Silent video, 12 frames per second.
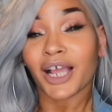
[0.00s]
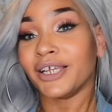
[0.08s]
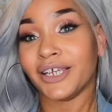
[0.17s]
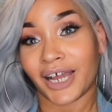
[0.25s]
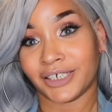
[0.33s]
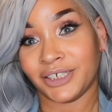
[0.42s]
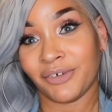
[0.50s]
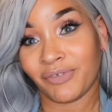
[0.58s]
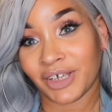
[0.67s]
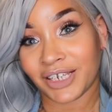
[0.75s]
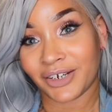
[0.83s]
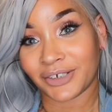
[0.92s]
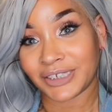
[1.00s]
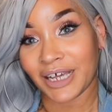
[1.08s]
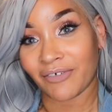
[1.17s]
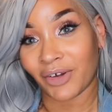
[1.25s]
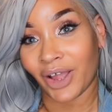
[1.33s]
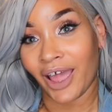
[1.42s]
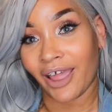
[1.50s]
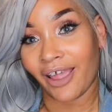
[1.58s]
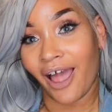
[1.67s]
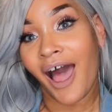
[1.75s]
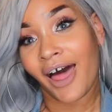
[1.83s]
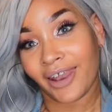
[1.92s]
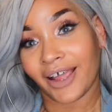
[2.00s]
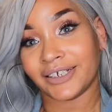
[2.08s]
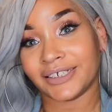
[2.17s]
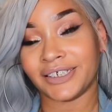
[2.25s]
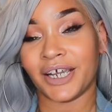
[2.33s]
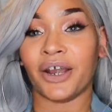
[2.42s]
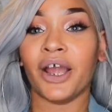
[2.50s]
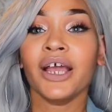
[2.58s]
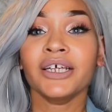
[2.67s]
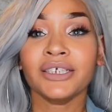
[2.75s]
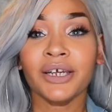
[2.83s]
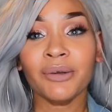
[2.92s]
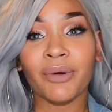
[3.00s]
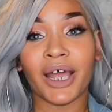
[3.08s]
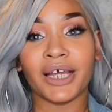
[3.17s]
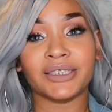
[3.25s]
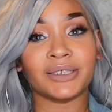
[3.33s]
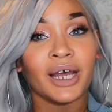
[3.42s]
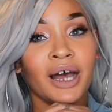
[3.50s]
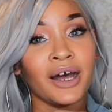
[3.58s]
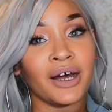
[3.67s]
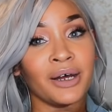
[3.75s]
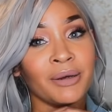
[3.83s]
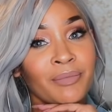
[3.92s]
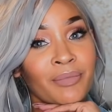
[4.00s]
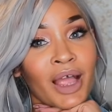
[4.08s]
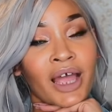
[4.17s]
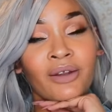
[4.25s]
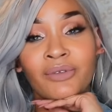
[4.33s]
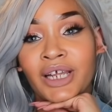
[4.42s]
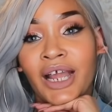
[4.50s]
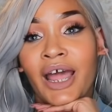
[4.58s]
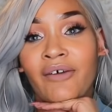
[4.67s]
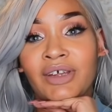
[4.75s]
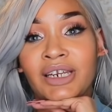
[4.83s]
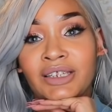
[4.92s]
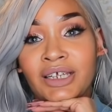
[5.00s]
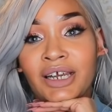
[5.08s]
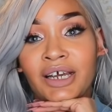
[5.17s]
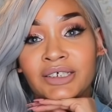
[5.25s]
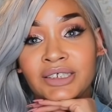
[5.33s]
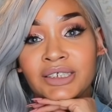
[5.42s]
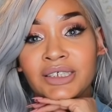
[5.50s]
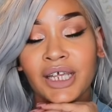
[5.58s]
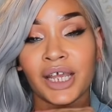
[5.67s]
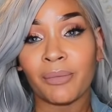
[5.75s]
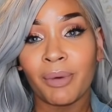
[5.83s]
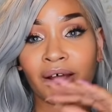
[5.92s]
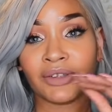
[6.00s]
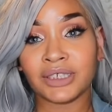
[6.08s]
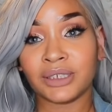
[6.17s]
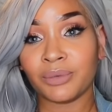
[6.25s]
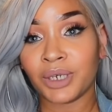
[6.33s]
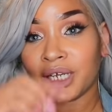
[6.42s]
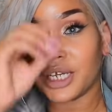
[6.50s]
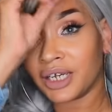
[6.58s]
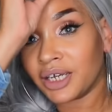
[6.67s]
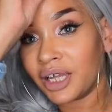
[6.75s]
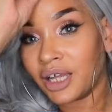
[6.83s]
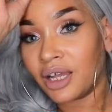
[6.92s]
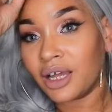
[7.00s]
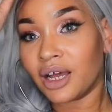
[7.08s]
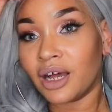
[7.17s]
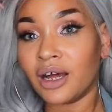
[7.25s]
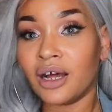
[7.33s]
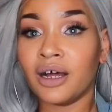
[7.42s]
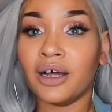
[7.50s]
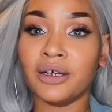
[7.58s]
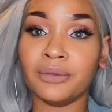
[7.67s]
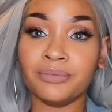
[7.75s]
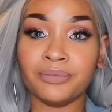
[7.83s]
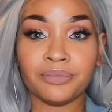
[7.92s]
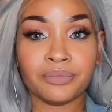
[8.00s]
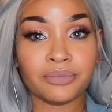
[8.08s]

yeah, she feeling herself. Okay. I like this hair. So anyways, um, I don't think I have anything else to say about this wig. Um,